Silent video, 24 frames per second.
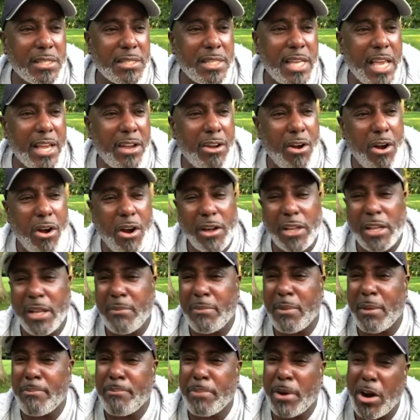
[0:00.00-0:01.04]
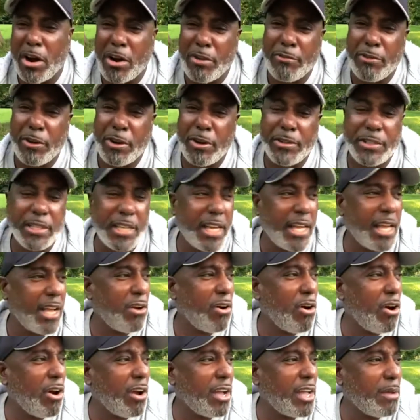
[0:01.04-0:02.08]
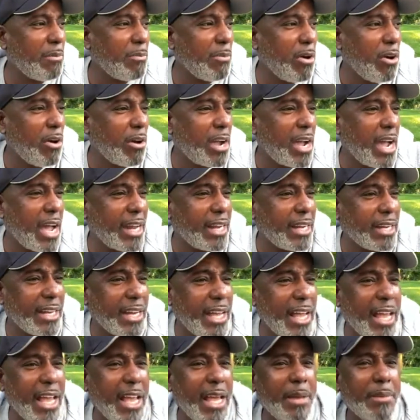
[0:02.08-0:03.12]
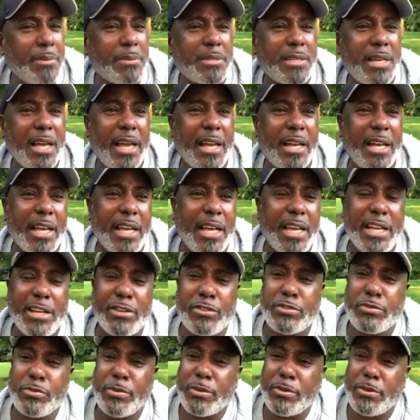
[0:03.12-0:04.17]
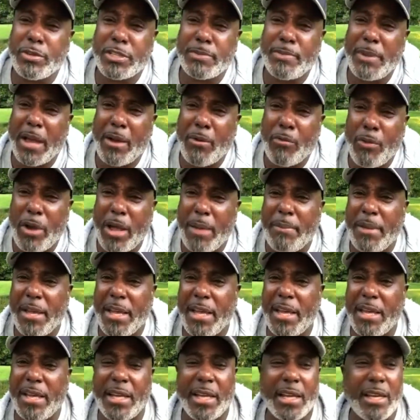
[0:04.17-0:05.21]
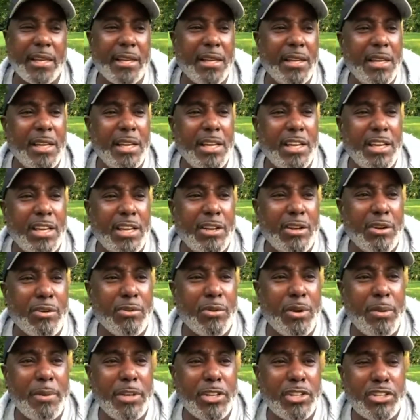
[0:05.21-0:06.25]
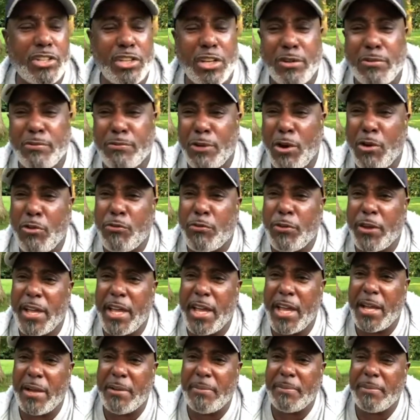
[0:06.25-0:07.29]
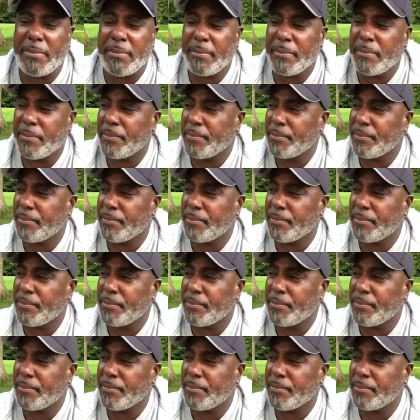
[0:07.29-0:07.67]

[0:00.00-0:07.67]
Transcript: They called him a pervert. They called him all kind of names, saying that he didn't respect women and women shouldn't vote for him.